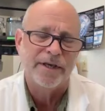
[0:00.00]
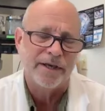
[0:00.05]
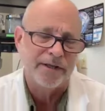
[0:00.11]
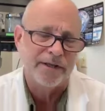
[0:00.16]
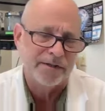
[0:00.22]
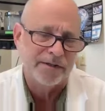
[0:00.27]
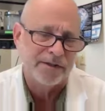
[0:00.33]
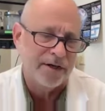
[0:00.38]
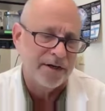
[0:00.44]

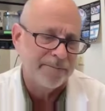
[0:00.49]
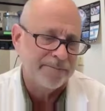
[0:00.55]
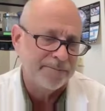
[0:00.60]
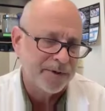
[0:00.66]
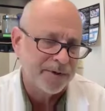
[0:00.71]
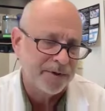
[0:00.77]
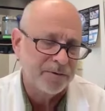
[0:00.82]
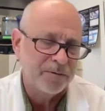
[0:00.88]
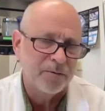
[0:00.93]

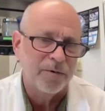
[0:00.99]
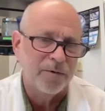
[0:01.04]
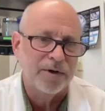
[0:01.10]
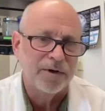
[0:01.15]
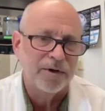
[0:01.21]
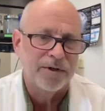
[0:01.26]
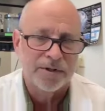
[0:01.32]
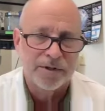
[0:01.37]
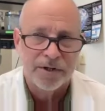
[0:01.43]
enzymes that were
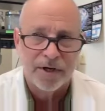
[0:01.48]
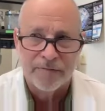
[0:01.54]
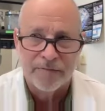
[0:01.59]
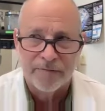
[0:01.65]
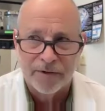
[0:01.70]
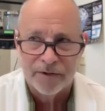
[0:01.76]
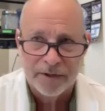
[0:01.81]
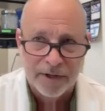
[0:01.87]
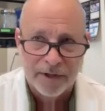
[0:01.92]

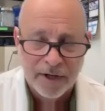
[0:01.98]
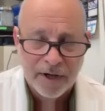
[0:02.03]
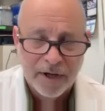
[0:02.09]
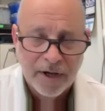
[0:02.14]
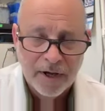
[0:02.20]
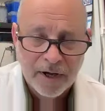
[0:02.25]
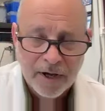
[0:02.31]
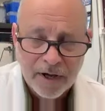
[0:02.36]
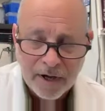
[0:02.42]
discovered
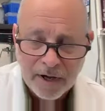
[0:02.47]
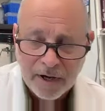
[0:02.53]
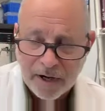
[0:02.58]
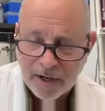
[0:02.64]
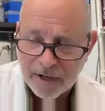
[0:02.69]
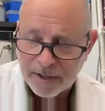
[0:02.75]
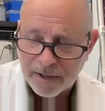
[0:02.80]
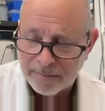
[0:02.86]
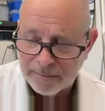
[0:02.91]

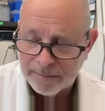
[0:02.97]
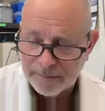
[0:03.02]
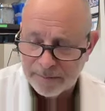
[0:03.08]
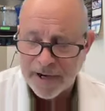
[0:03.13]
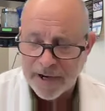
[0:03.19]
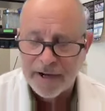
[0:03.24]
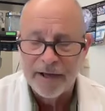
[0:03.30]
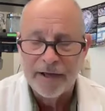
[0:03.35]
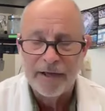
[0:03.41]

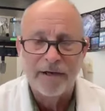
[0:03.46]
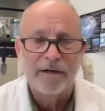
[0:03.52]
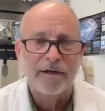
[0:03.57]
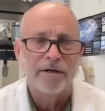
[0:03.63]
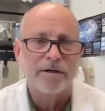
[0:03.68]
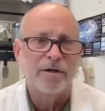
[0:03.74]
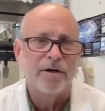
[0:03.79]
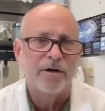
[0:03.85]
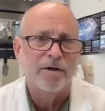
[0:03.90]
by
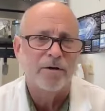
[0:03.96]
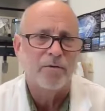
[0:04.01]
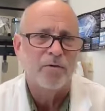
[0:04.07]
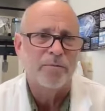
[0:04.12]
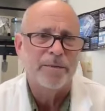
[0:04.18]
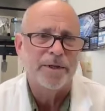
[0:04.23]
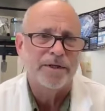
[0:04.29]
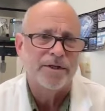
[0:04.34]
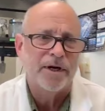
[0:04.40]
a
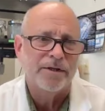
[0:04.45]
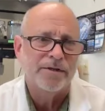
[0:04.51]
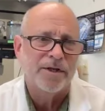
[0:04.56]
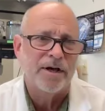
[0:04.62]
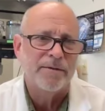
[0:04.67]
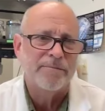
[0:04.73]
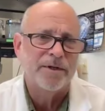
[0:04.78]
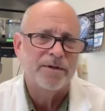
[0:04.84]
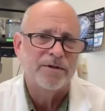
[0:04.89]
group at Johns
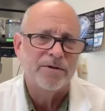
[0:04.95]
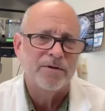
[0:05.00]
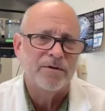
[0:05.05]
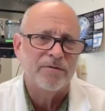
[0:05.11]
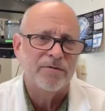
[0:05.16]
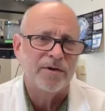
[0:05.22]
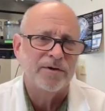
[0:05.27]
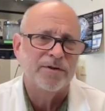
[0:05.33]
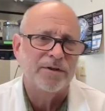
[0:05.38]
Hopkins
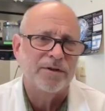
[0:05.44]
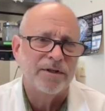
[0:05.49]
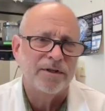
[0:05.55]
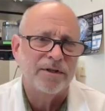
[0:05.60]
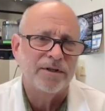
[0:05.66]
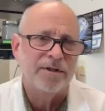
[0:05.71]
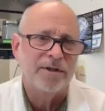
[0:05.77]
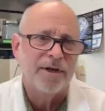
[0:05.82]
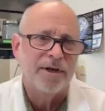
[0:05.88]

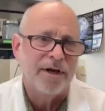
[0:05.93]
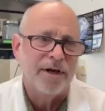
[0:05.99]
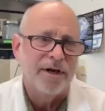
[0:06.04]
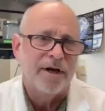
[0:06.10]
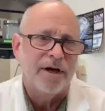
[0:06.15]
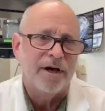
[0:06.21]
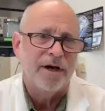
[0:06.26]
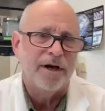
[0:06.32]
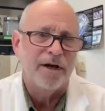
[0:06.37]
University
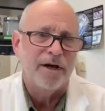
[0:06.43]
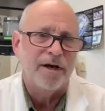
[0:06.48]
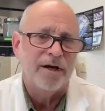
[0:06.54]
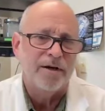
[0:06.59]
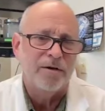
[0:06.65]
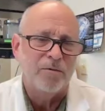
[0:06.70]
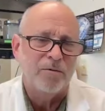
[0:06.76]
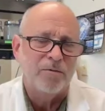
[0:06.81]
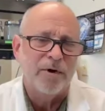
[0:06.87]

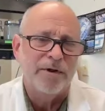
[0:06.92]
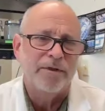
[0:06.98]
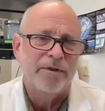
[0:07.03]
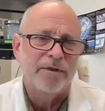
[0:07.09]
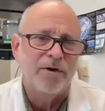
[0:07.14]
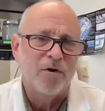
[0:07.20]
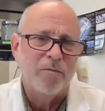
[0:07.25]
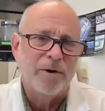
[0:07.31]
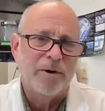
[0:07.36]
who won the
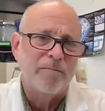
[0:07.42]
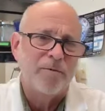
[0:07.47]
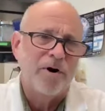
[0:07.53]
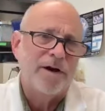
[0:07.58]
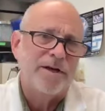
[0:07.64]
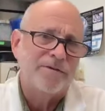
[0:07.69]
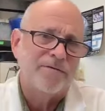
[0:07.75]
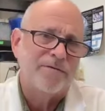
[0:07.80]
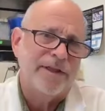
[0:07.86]
Nobel
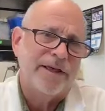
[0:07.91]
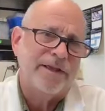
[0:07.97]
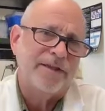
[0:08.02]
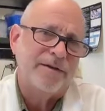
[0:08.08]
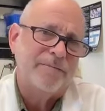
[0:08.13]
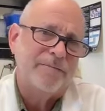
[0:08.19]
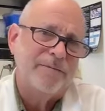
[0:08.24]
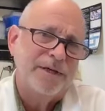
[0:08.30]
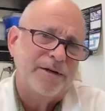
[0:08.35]
Prize for that,
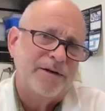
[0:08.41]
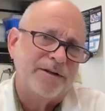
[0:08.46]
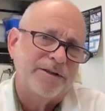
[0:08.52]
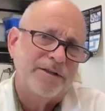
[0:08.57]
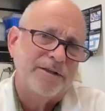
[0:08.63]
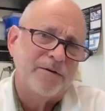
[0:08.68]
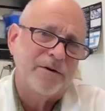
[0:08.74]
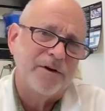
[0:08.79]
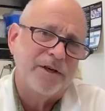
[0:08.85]

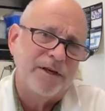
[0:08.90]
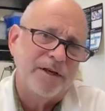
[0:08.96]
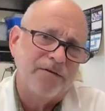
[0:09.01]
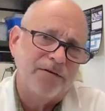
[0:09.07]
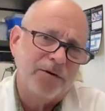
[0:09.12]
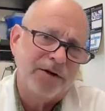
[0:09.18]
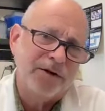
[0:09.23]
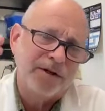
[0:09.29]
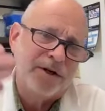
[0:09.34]
because if
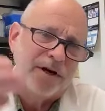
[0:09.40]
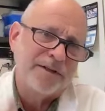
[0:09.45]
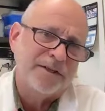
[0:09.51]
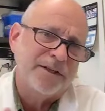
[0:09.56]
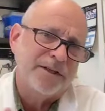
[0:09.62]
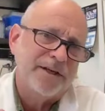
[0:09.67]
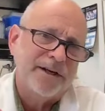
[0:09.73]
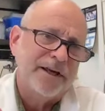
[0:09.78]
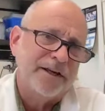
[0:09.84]
you can cut
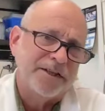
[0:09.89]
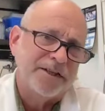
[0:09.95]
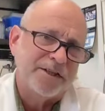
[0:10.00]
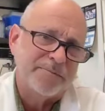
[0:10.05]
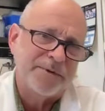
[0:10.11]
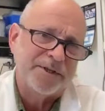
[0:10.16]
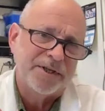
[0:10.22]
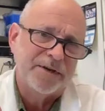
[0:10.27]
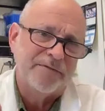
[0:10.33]
DNA in a
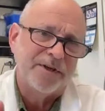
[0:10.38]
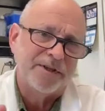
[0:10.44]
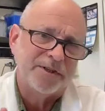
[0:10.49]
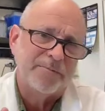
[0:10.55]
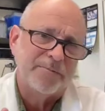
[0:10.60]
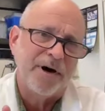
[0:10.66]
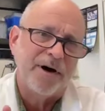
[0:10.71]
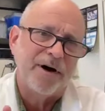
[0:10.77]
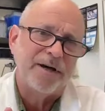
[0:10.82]
specific
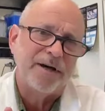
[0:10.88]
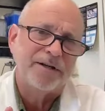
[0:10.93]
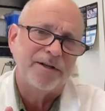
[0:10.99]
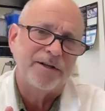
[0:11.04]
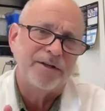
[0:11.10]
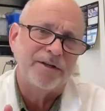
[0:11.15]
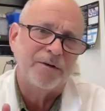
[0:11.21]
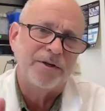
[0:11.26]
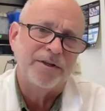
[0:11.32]
spot,
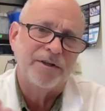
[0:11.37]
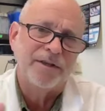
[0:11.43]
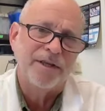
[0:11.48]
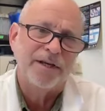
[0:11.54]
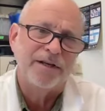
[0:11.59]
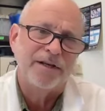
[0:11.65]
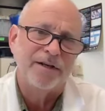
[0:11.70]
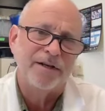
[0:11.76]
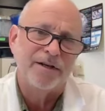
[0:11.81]
you can
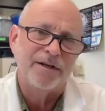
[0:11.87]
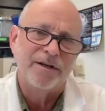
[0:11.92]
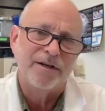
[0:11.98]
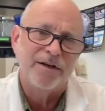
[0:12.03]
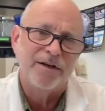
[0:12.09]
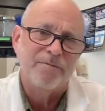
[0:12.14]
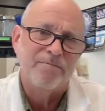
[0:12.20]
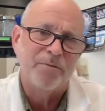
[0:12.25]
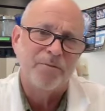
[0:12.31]
then
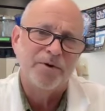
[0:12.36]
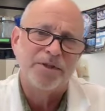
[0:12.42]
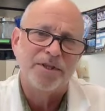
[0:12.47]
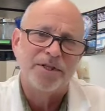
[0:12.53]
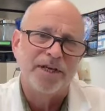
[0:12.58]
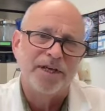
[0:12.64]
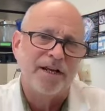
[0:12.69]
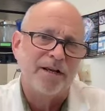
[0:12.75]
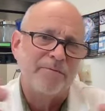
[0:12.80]
put the
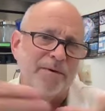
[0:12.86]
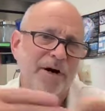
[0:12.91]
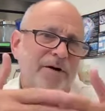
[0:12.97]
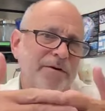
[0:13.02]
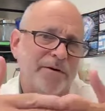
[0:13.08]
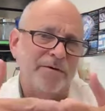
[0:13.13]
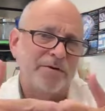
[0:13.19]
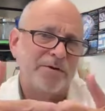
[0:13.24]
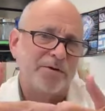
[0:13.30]
DNA
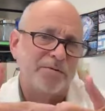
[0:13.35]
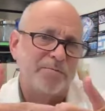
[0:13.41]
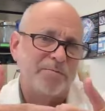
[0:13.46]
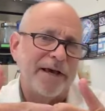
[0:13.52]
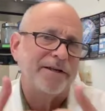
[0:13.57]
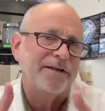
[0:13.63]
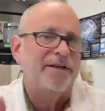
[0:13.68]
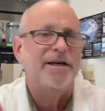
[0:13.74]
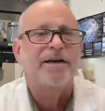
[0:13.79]
molecules
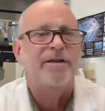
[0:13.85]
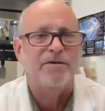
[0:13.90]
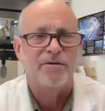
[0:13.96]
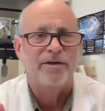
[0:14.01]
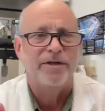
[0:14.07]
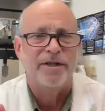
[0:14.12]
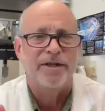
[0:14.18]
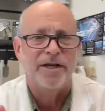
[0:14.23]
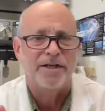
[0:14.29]
back together
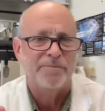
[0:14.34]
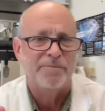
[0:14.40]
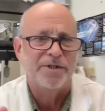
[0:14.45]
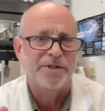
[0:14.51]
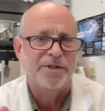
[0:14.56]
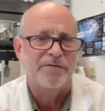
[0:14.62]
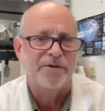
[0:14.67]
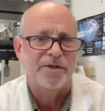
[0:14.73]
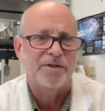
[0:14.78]
in that
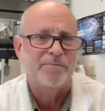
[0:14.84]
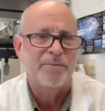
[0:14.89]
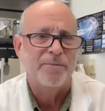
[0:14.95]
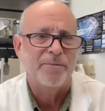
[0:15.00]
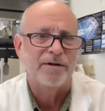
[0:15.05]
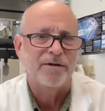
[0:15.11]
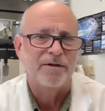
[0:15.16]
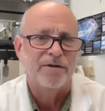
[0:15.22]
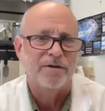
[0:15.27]
specific
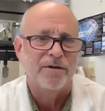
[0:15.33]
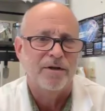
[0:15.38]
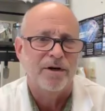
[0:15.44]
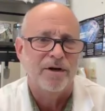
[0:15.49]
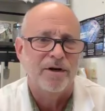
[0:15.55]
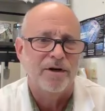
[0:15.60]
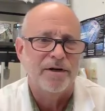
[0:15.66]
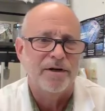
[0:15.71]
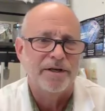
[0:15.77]
spot,
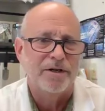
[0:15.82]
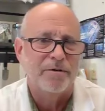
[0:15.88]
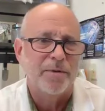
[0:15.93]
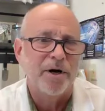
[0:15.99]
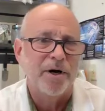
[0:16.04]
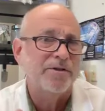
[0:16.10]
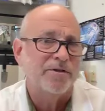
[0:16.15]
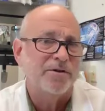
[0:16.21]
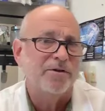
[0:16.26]
like a
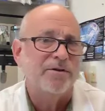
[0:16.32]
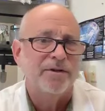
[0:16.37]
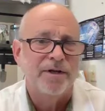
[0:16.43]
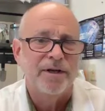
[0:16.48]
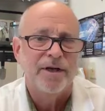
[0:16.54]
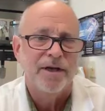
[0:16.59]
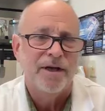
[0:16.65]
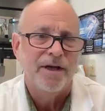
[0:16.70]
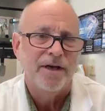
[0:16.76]
puzzle.
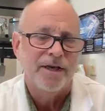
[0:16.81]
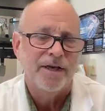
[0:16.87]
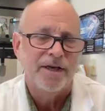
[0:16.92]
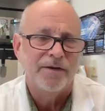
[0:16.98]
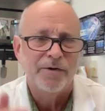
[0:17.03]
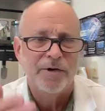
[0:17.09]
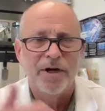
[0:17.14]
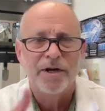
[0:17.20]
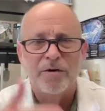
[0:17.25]

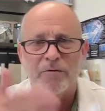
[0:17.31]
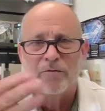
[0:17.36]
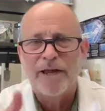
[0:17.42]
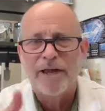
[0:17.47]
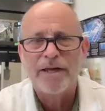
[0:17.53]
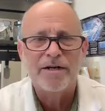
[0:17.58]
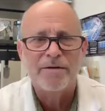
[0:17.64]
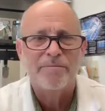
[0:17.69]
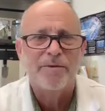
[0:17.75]
If you cut it
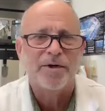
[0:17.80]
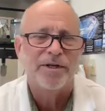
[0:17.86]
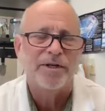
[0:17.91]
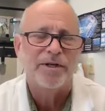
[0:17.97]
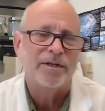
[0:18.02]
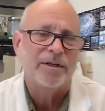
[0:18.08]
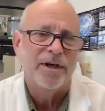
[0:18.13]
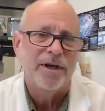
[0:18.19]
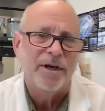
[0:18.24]

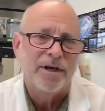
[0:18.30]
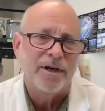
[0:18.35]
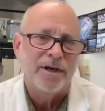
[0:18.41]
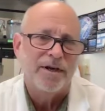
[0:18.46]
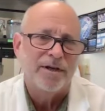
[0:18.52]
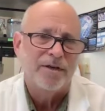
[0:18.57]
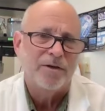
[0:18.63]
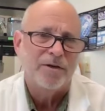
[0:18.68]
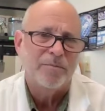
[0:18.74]
randomly,
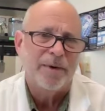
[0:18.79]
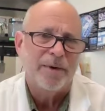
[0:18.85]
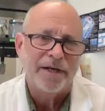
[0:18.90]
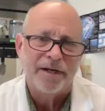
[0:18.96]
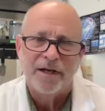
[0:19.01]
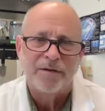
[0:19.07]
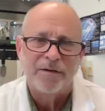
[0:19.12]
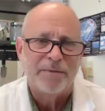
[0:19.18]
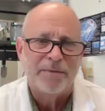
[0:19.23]
you may
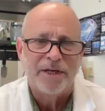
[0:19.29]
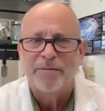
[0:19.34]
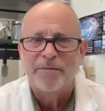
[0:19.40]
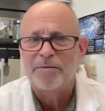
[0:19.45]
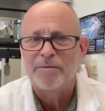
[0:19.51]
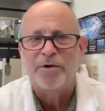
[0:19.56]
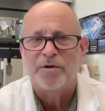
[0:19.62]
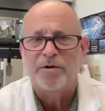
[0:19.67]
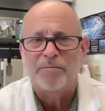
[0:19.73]
not be able to
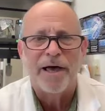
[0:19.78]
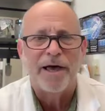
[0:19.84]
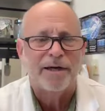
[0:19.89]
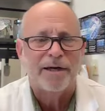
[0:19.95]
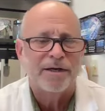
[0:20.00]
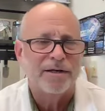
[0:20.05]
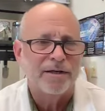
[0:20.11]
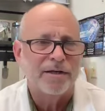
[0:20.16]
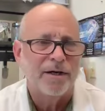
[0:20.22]
put it
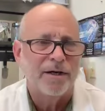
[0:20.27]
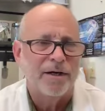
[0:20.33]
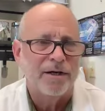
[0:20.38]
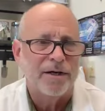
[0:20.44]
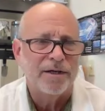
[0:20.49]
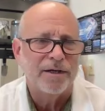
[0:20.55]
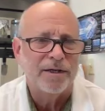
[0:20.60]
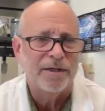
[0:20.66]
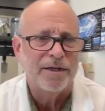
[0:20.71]
back
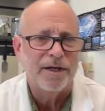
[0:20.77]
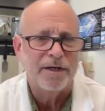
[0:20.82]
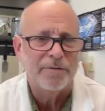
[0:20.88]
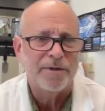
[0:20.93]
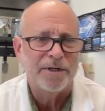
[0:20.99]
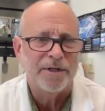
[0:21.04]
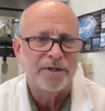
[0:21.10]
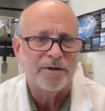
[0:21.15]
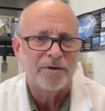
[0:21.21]
in any
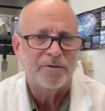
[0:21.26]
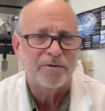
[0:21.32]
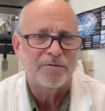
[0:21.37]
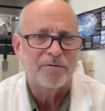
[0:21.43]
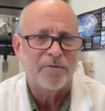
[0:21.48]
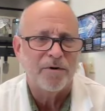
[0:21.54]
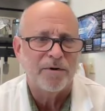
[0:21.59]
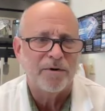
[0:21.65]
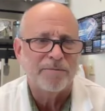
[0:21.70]
particular
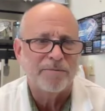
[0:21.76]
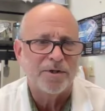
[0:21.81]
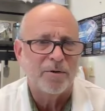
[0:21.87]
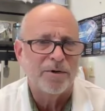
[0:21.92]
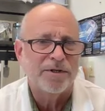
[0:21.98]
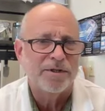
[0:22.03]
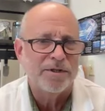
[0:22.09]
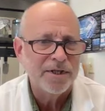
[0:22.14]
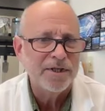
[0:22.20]
form. So
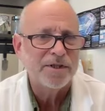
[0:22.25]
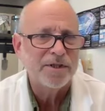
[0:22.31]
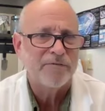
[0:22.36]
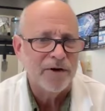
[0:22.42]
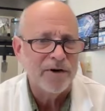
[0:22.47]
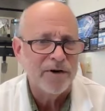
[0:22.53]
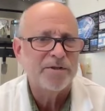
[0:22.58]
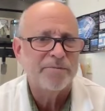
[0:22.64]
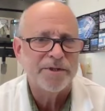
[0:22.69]
it's these
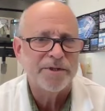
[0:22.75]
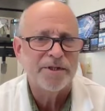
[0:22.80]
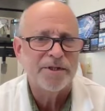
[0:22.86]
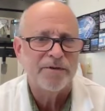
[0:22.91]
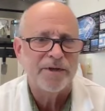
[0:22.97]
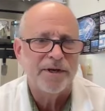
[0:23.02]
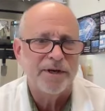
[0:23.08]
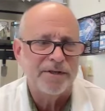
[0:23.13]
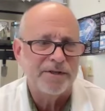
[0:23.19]
very
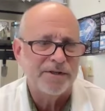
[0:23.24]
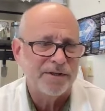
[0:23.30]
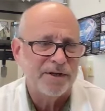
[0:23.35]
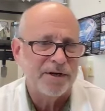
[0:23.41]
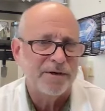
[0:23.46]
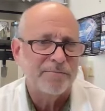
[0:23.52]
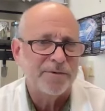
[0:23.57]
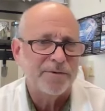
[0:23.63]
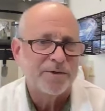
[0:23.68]
specific
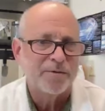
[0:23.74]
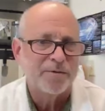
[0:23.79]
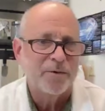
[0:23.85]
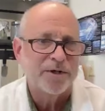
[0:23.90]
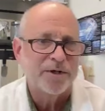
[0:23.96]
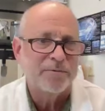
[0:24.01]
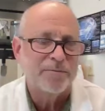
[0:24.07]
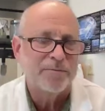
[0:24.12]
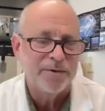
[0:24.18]
enzymes,
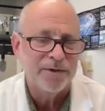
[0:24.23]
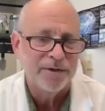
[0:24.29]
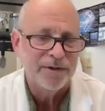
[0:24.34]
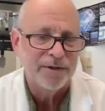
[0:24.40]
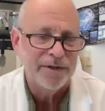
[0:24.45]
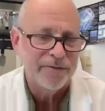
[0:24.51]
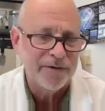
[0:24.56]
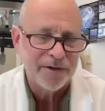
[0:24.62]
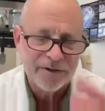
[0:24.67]
which,
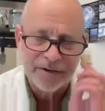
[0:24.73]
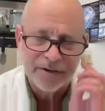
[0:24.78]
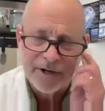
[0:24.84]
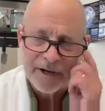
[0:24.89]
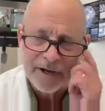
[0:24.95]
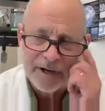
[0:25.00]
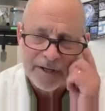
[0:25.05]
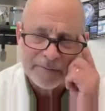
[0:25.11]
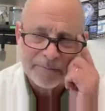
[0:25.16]
believe it or
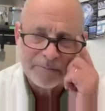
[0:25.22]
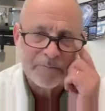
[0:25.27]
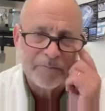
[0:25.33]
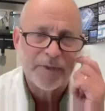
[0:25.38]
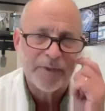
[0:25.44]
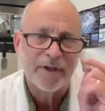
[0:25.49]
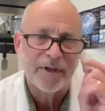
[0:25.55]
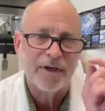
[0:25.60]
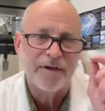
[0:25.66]
not,
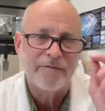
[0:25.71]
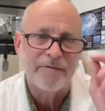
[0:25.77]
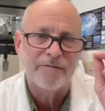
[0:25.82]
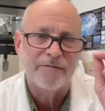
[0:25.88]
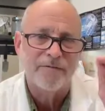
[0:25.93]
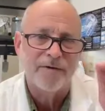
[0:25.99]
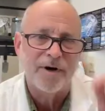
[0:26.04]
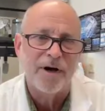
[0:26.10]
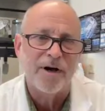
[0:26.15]
have
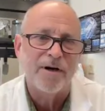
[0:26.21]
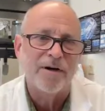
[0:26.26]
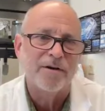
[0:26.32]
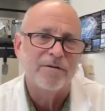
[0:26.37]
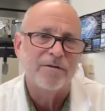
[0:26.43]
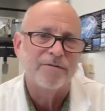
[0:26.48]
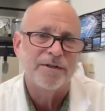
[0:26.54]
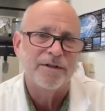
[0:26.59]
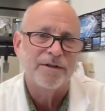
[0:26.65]

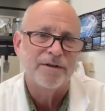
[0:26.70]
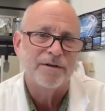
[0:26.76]
evolved